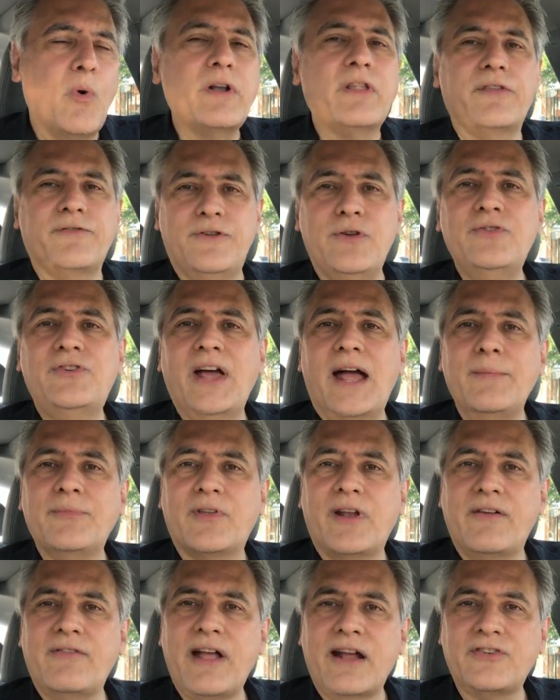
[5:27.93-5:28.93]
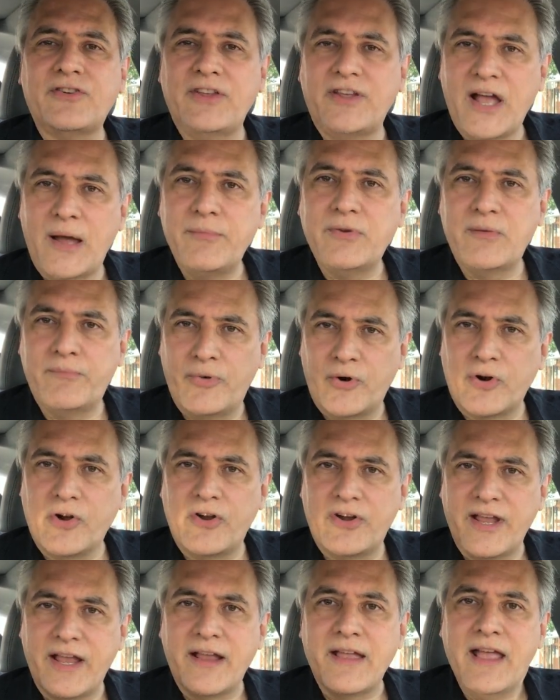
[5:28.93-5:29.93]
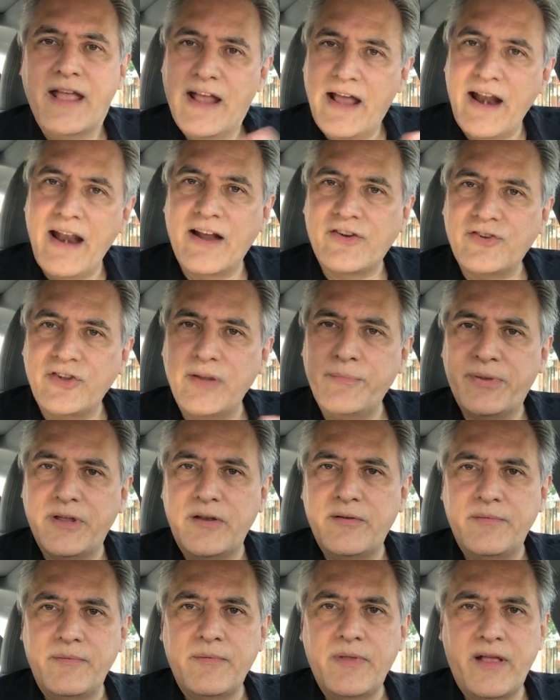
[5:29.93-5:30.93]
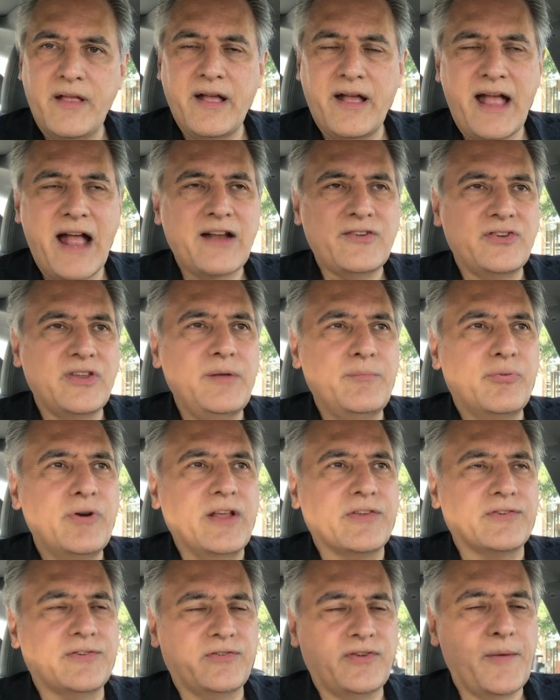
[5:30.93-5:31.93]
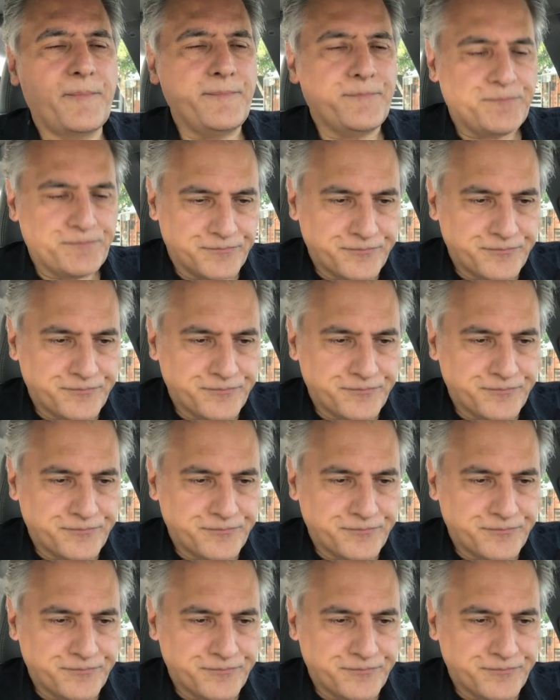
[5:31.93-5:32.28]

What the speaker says: of the few times that I've actually come to Burger King and actually been actually impressed. So